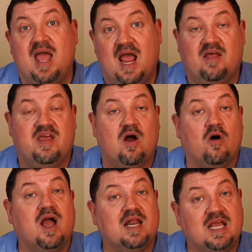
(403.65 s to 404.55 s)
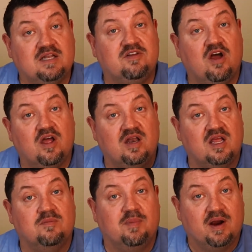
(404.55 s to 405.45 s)
And they all kind of get done
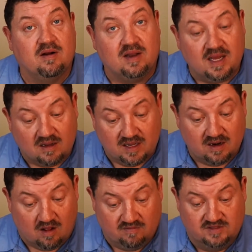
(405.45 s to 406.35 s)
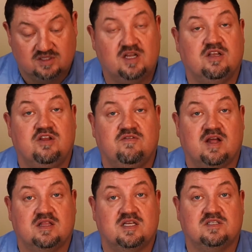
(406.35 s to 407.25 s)
in parallel. And all of a sudden you've
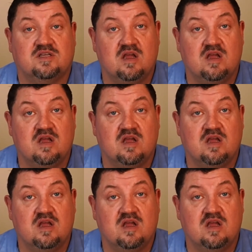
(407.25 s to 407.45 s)
got this